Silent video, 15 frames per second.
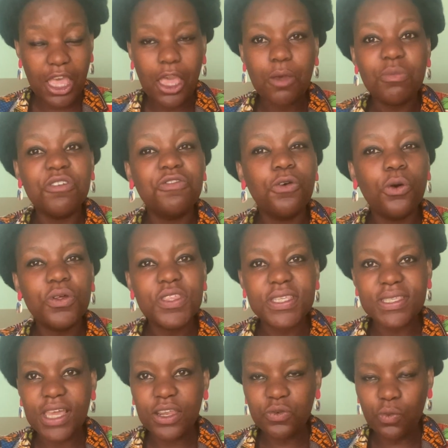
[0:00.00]
Before the
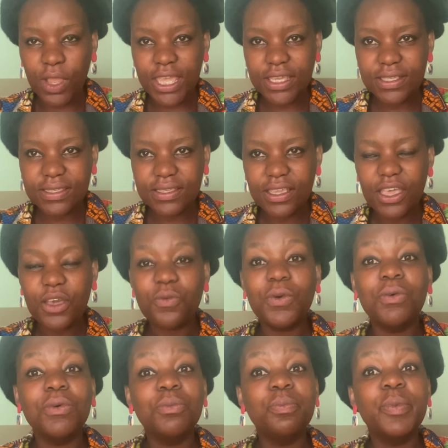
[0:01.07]
sun wakes, we
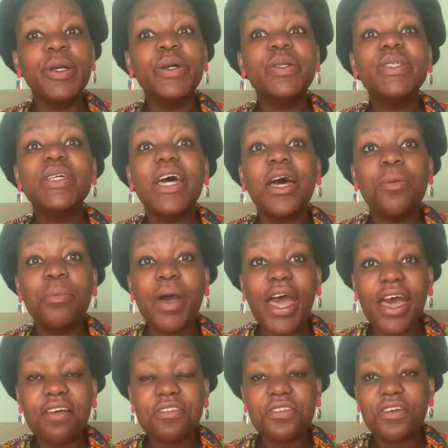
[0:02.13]
will build a
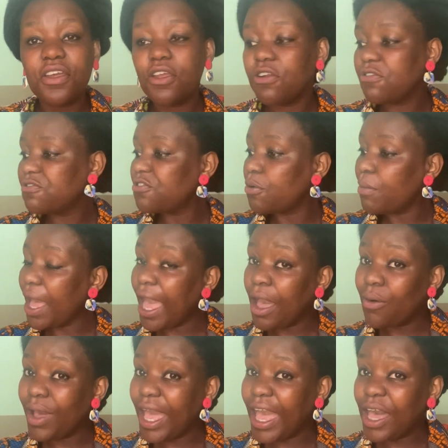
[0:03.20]
path from our
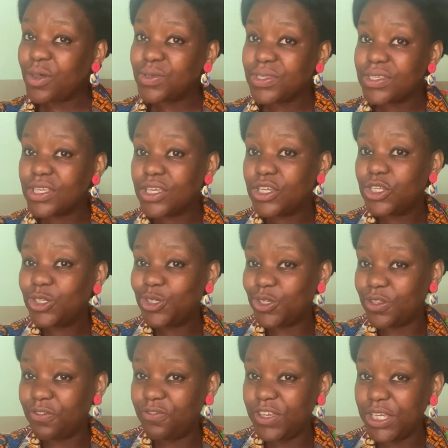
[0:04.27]
house to the
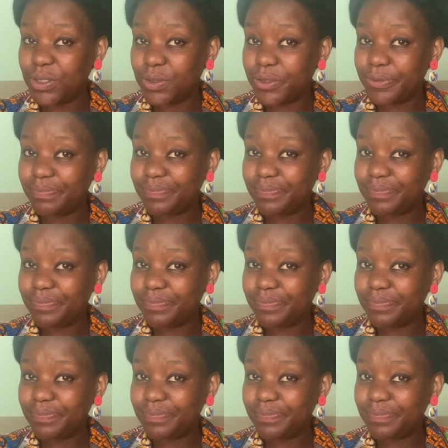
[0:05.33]
field.